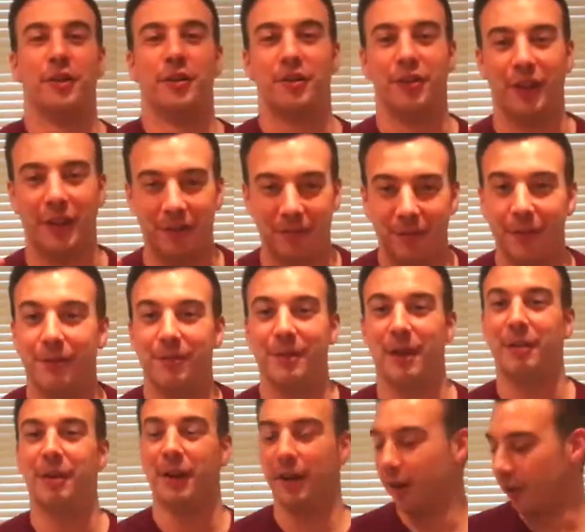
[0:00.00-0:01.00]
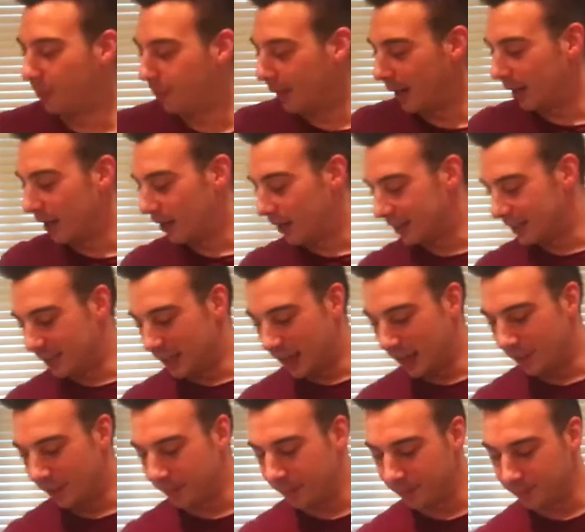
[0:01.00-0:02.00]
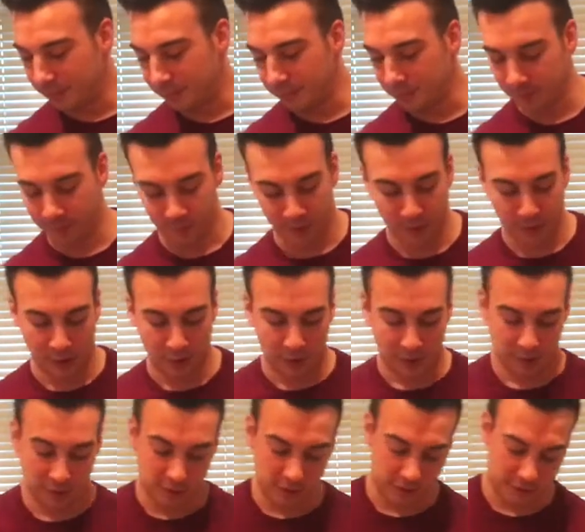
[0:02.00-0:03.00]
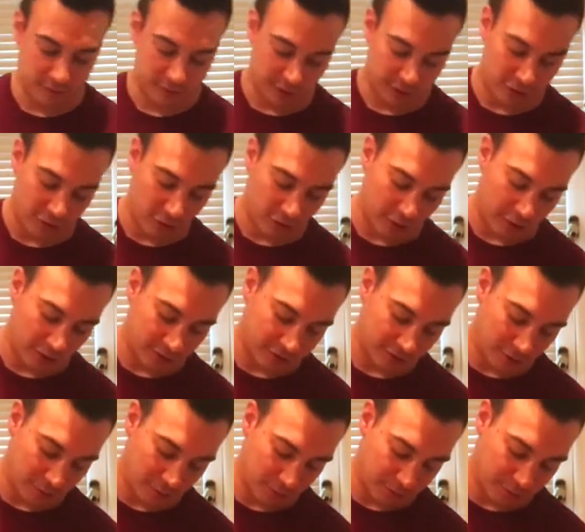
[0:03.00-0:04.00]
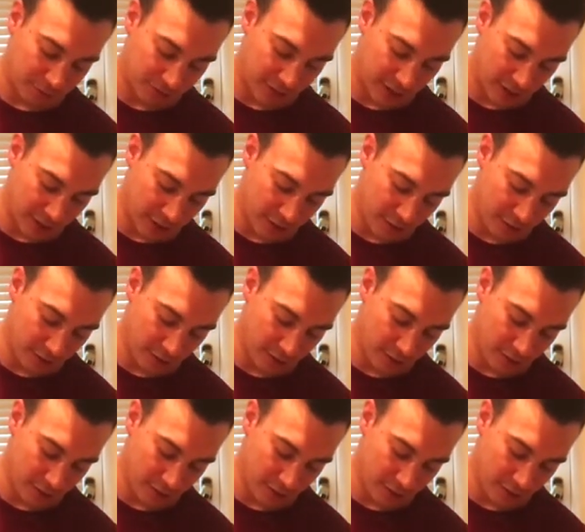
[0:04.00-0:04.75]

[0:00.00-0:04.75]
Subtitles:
So then for the very last bit, guys, you're just going to fill a shot glass up with Prosecco.